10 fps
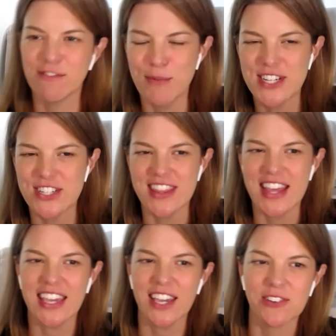information.
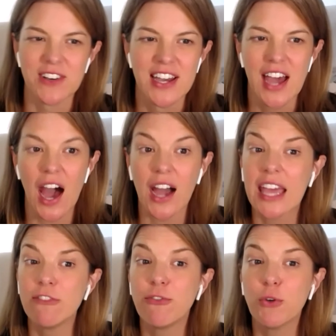Thank you.
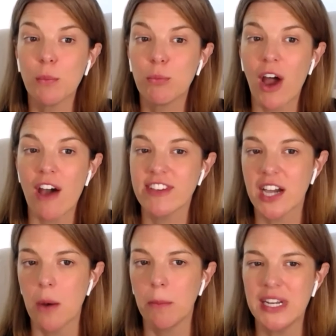Can
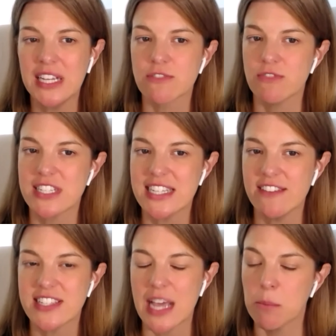for-profit companies
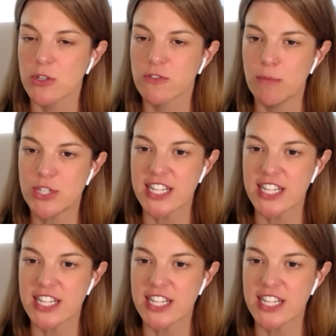receive samples from